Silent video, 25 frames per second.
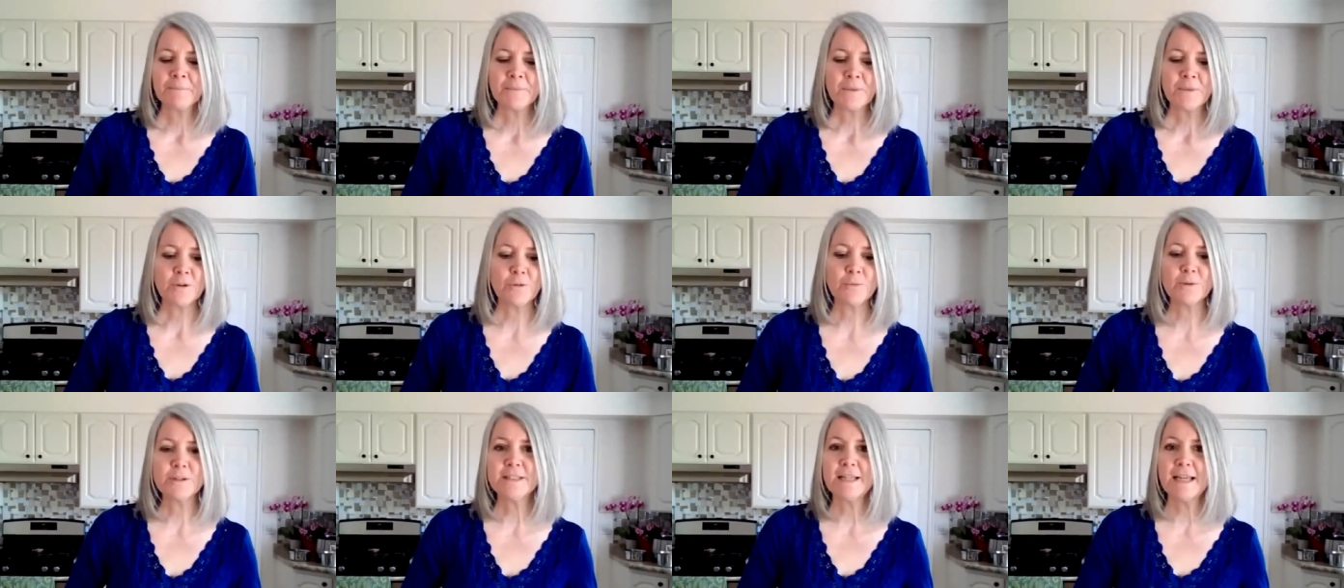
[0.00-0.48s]

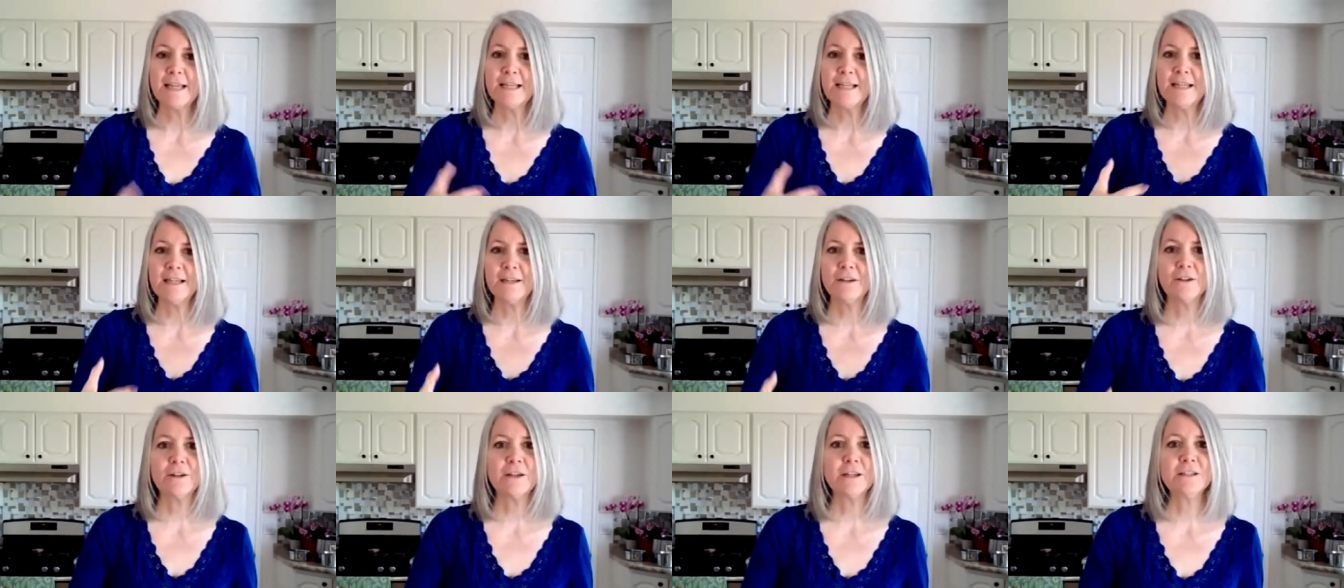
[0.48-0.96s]
or
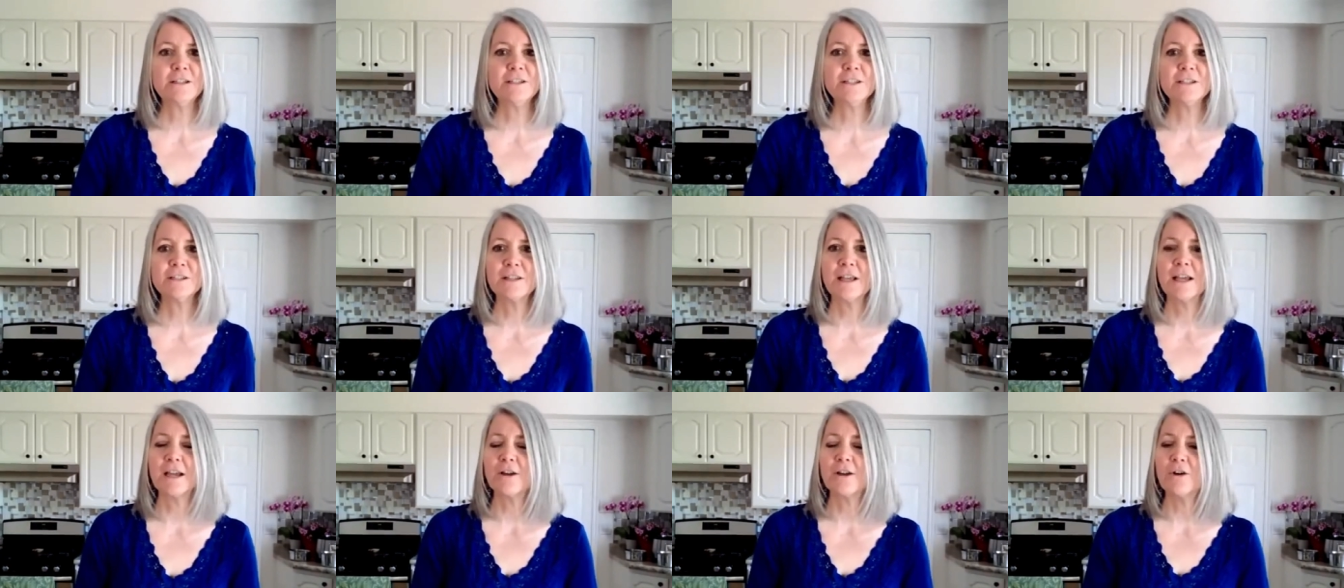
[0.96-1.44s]
heat cooking
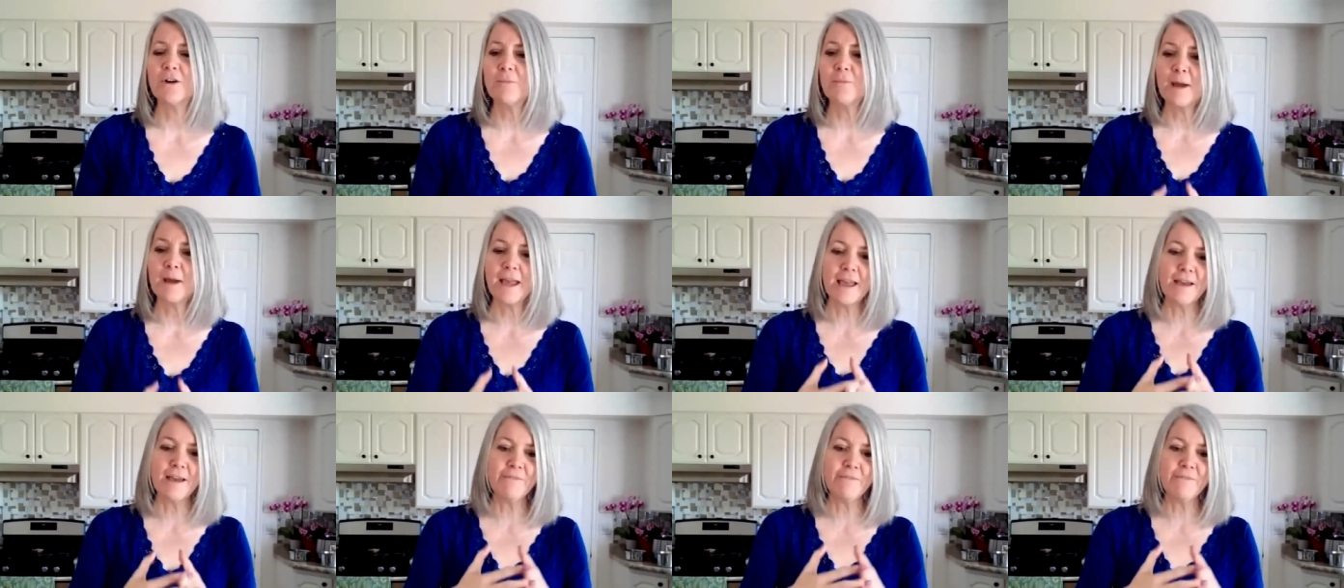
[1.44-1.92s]
she's like oh
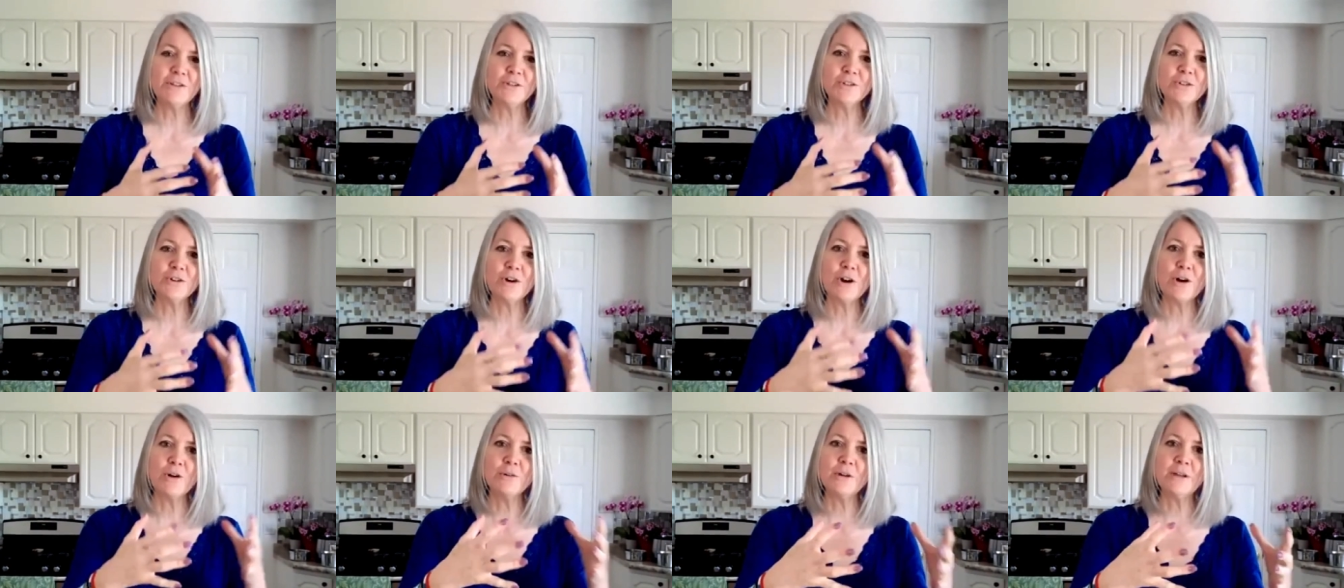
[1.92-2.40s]
my heavens
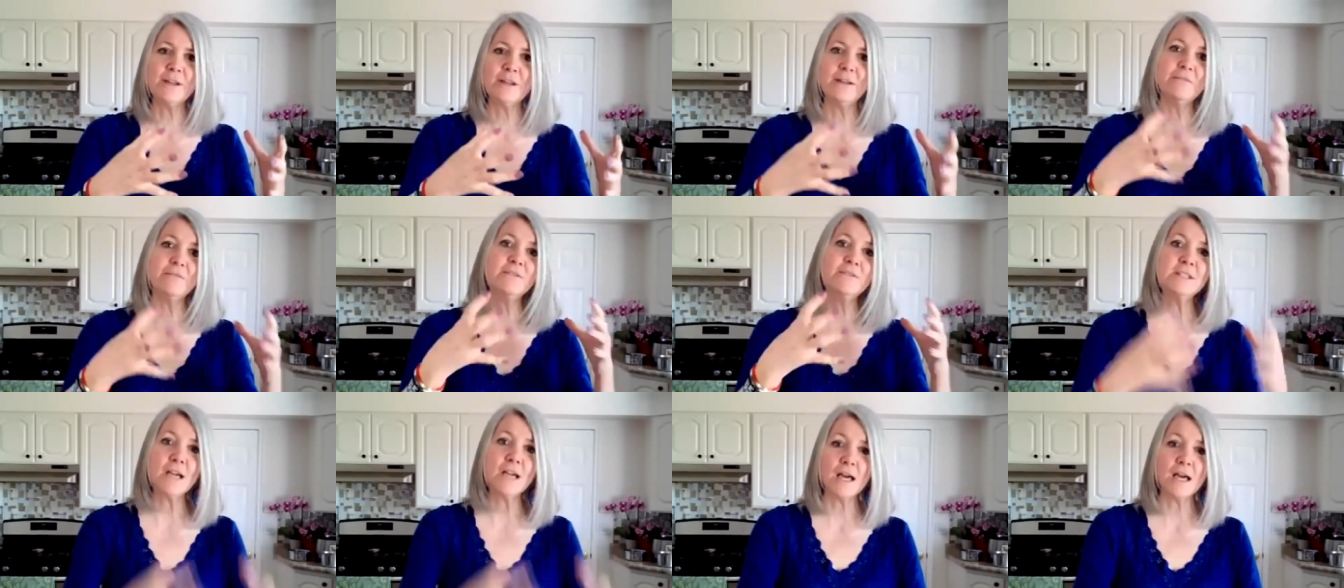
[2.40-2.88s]
you're
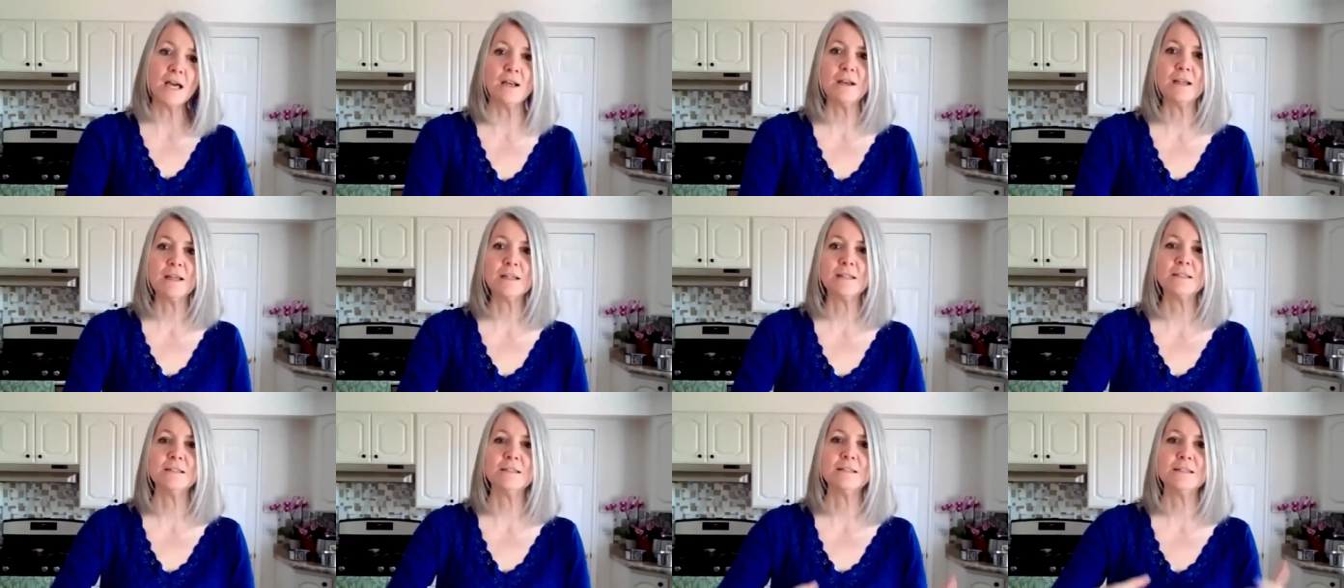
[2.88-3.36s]
already done
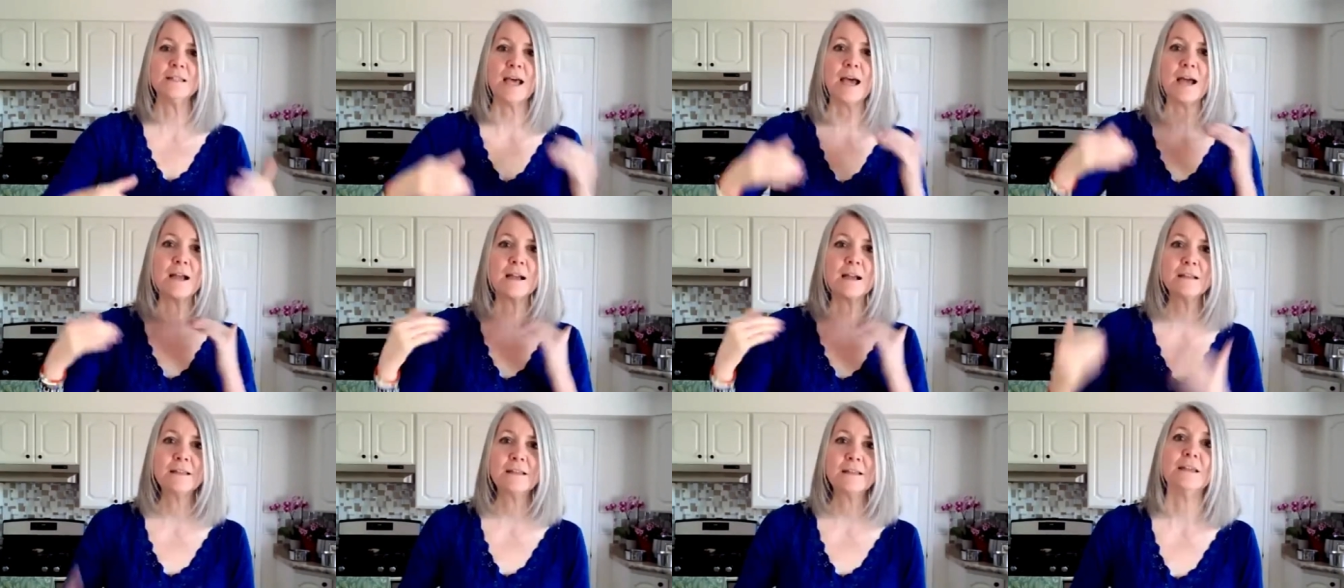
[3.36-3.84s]

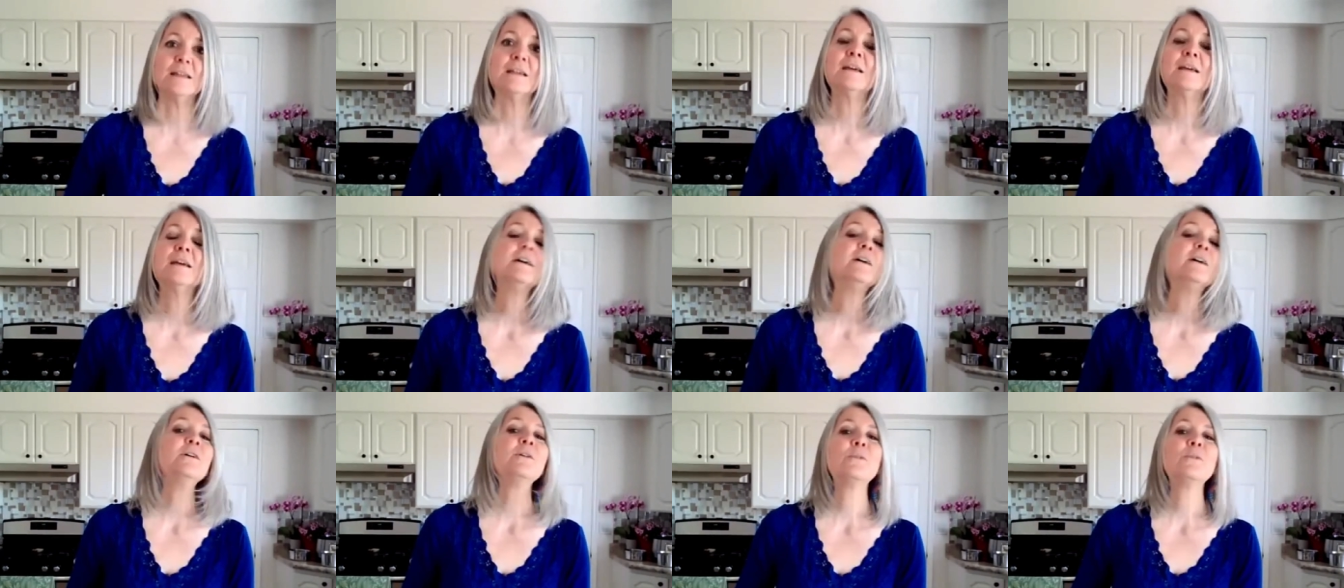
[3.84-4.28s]
exactly